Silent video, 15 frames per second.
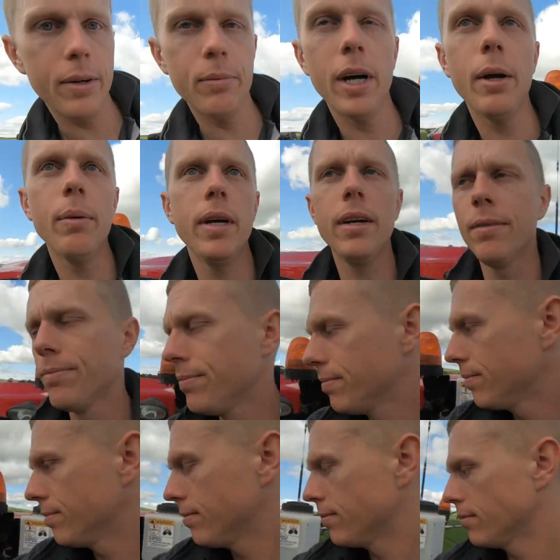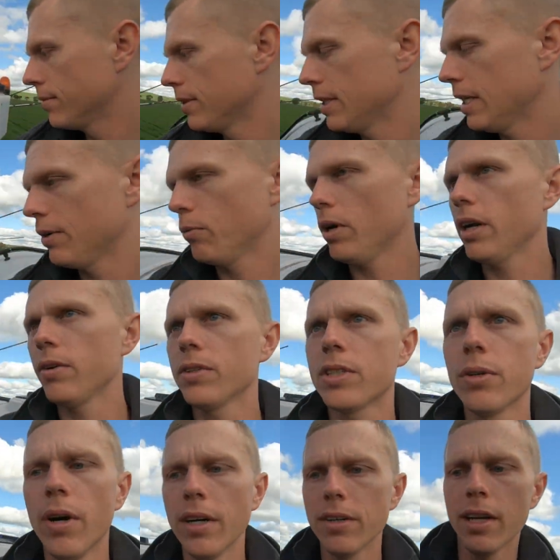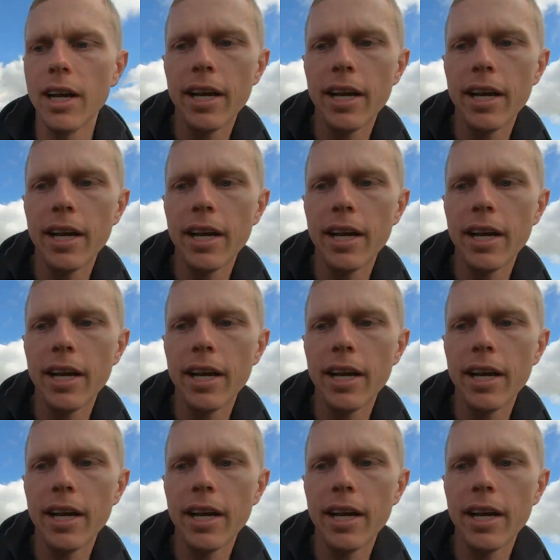maybe 100 or 200